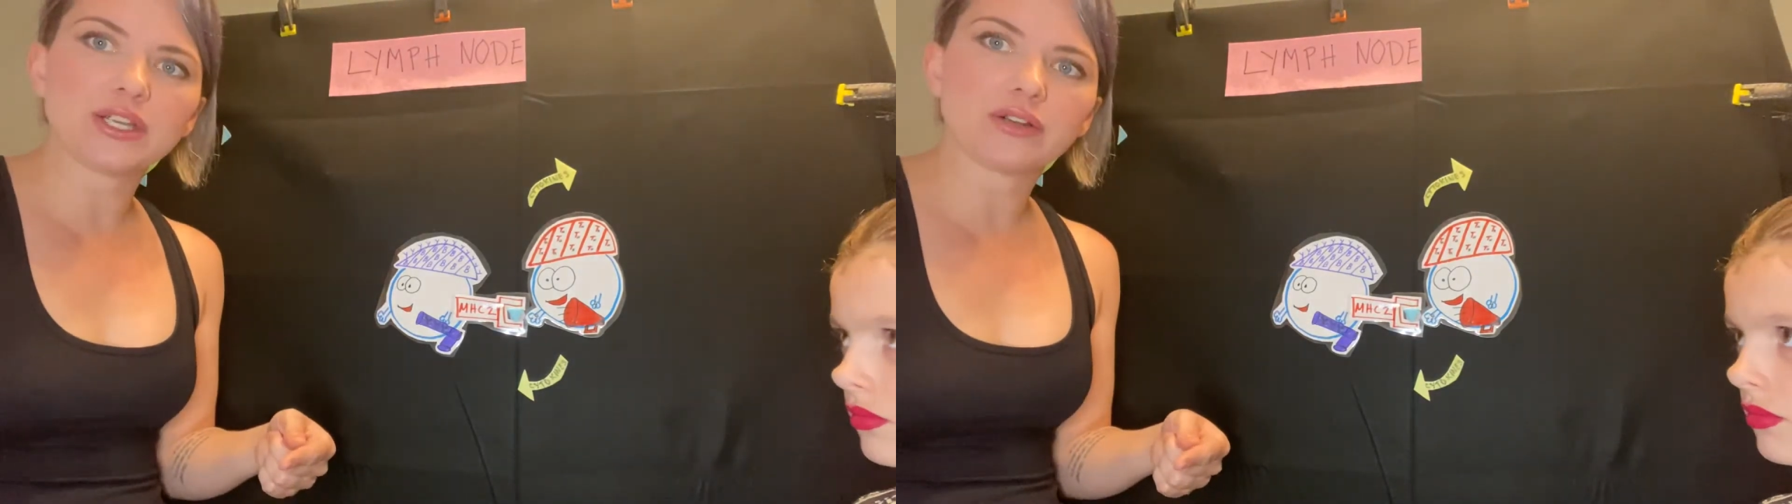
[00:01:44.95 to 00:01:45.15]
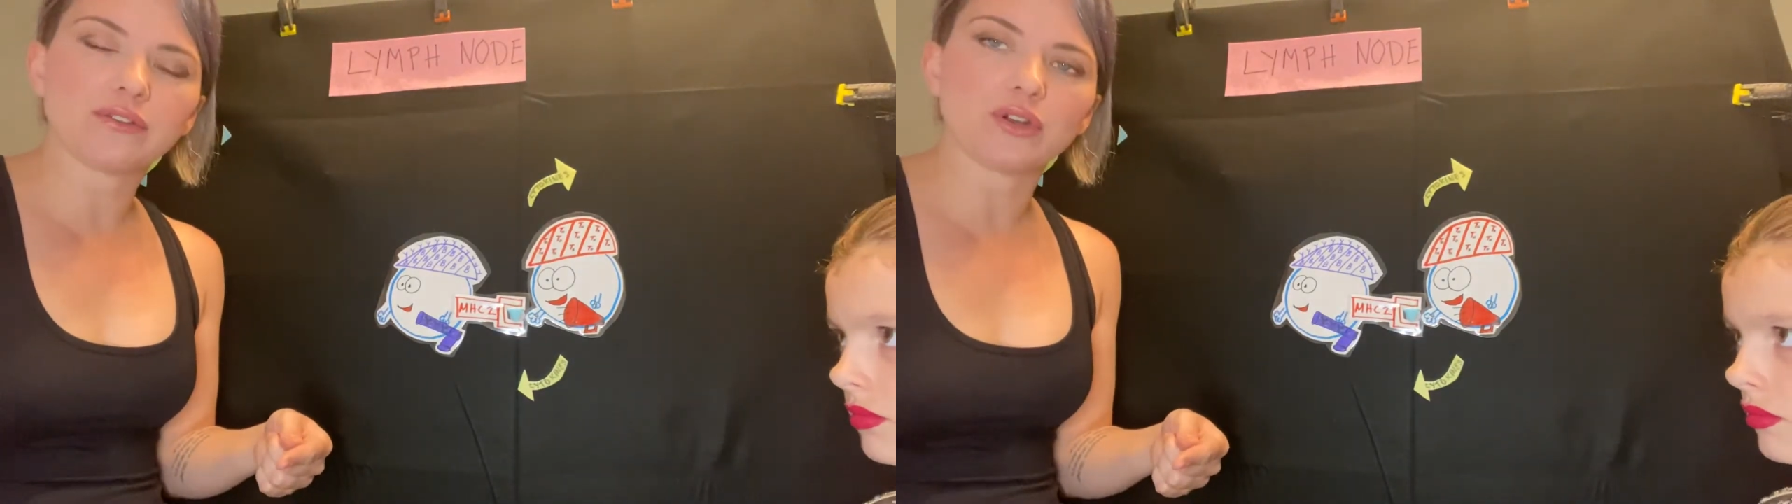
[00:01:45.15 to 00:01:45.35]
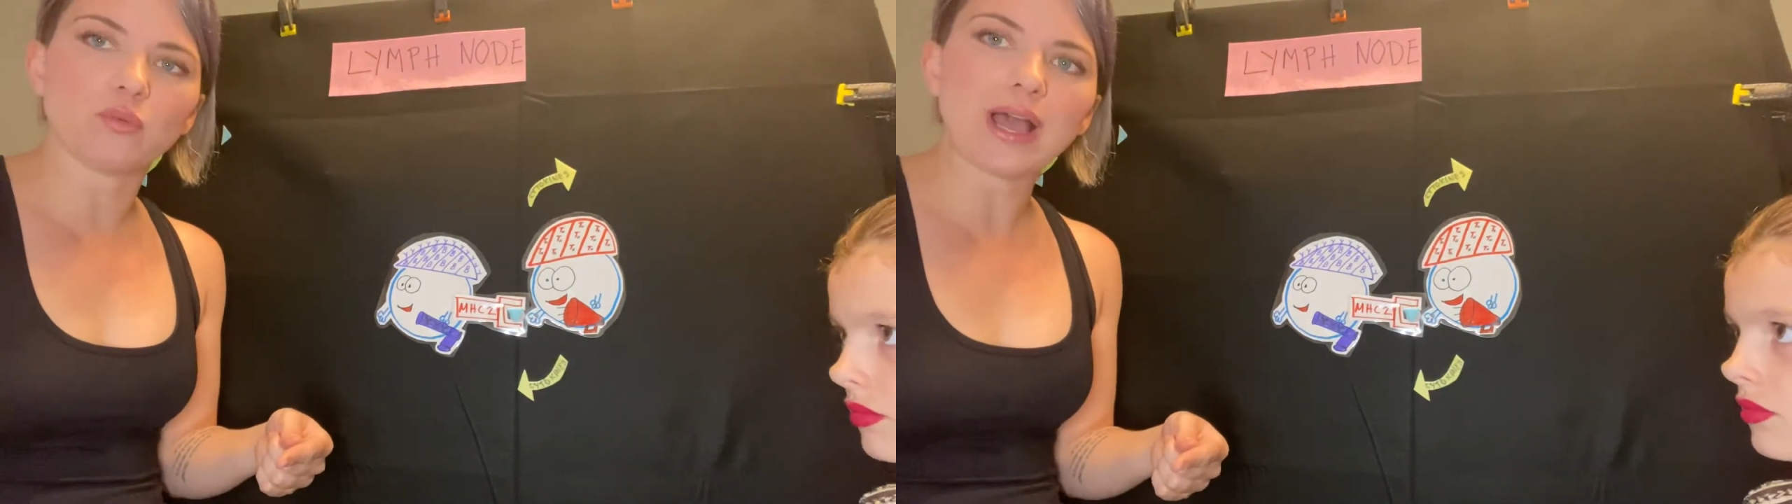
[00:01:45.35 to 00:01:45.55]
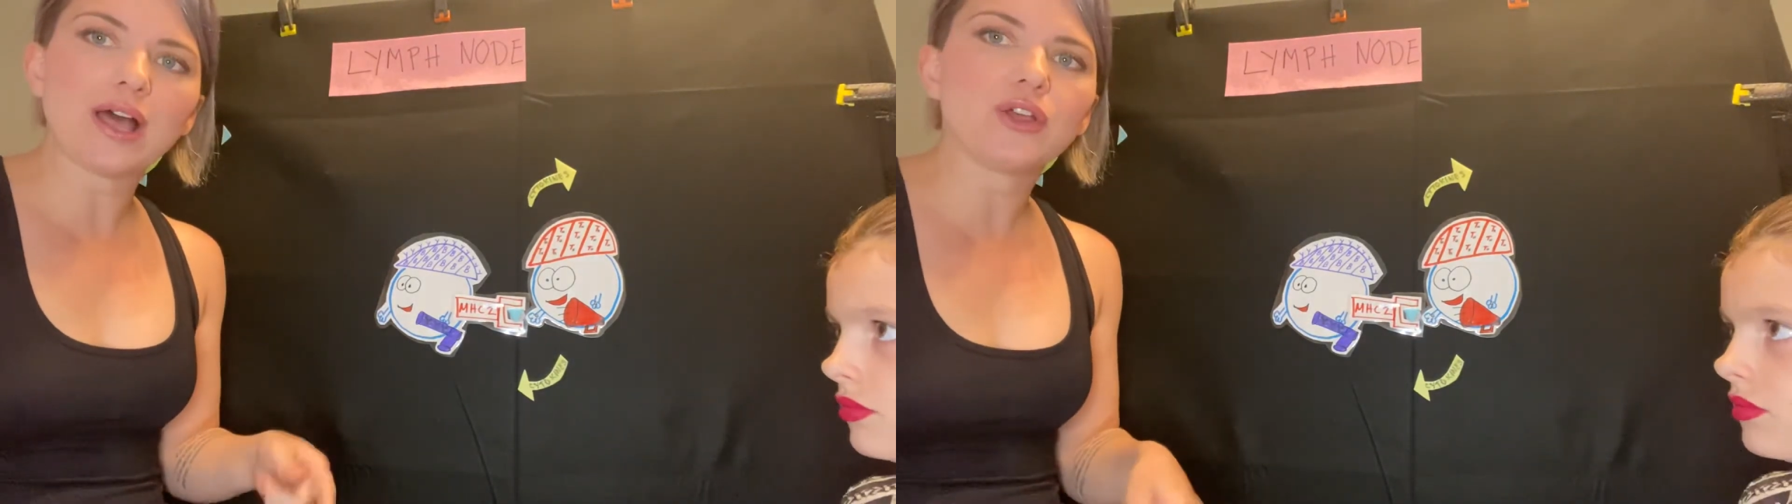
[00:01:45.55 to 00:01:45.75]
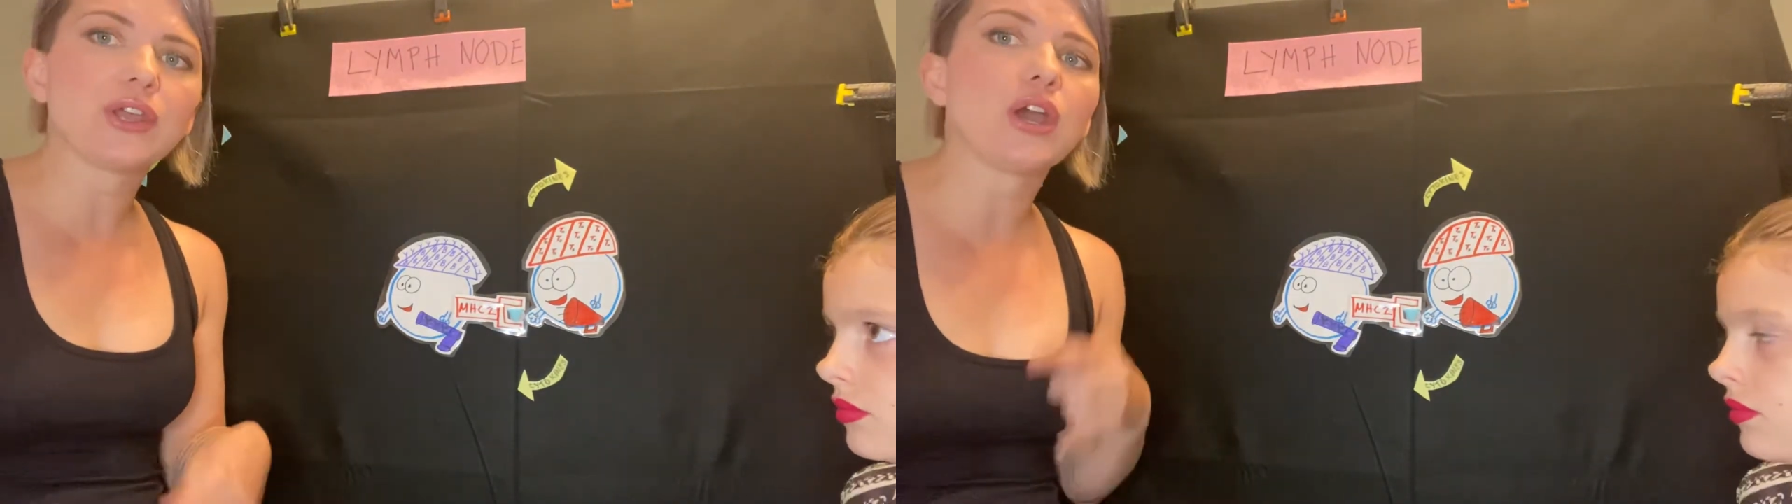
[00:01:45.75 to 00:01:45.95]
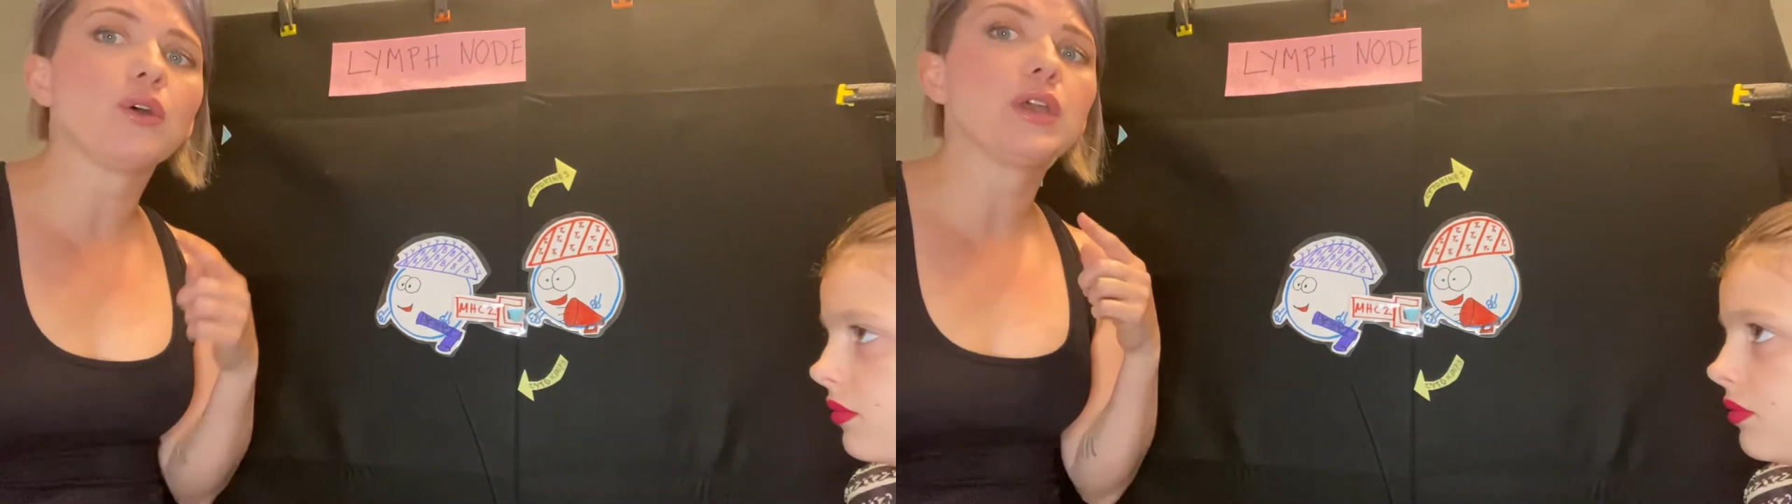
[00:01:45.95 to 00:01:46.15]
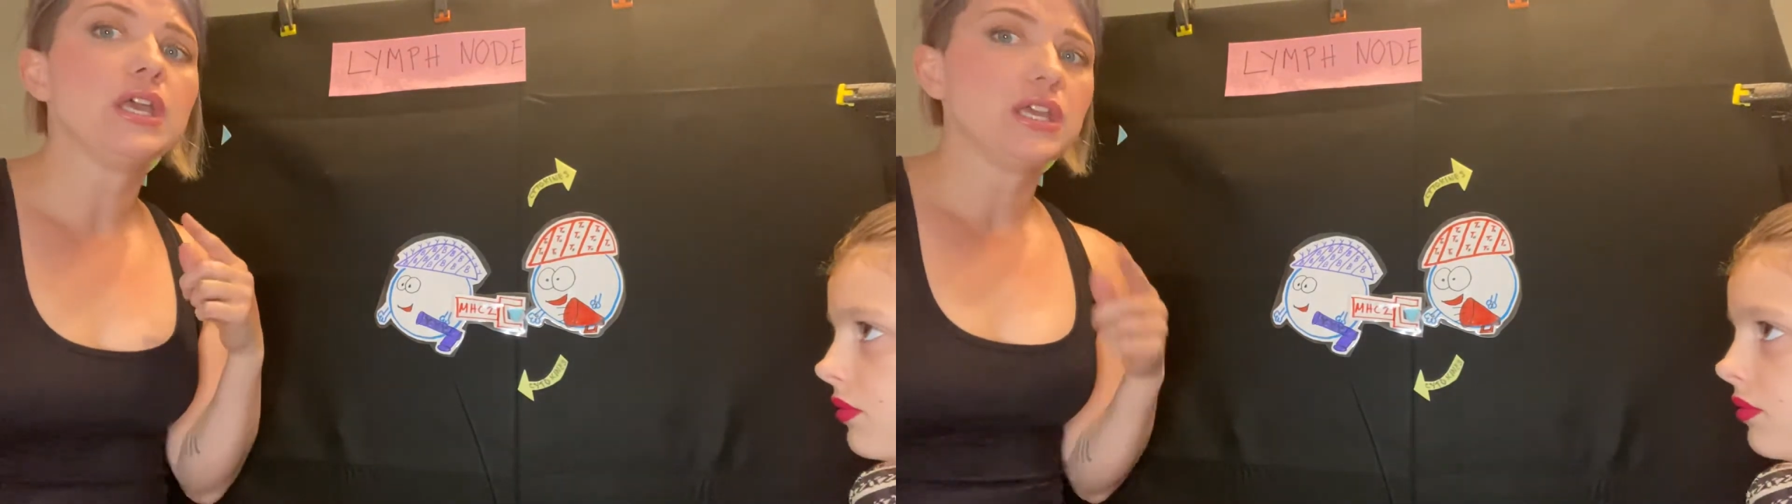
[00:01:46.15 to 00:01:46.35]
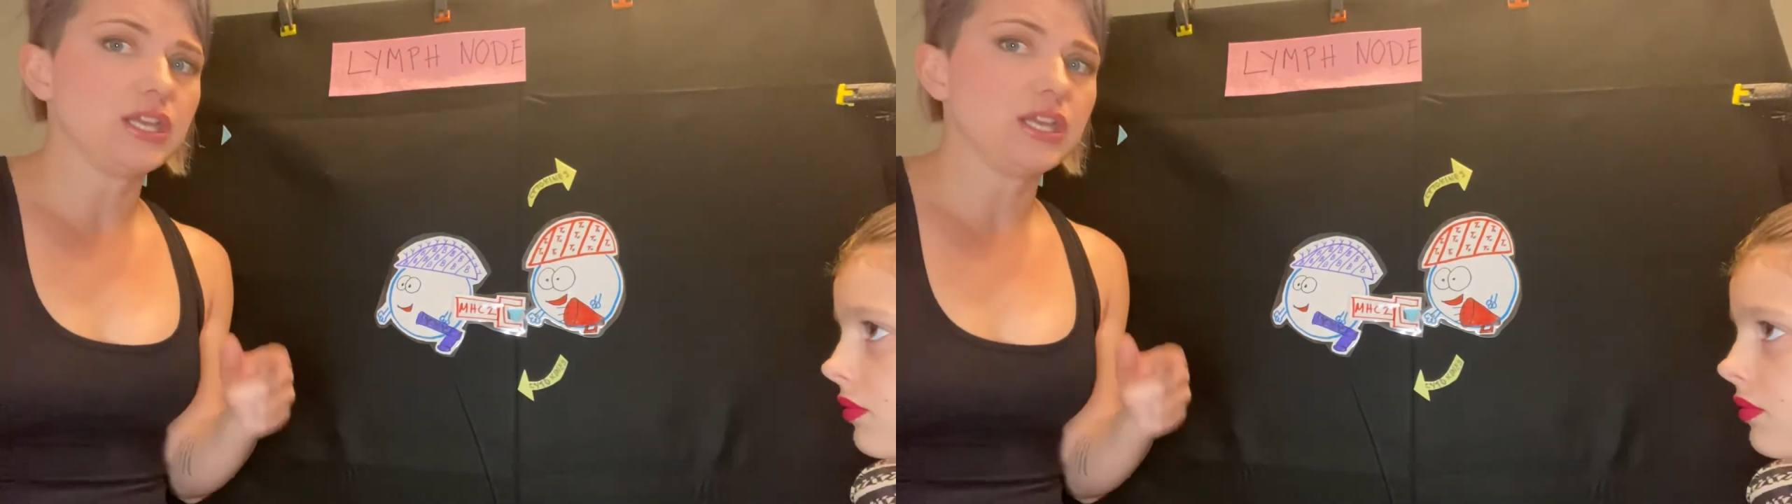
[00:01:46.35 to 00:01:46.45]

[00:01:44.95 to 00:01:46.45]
here a little while ago.